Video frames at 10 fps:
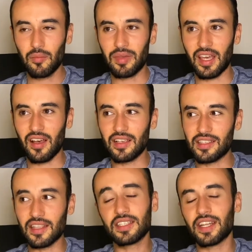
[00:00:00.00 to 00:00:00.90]

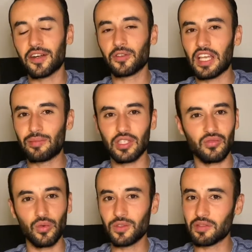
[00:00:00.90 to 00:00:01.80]
because this stereotype just
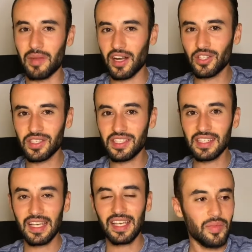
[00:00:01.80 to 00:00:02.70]
ruins marriages?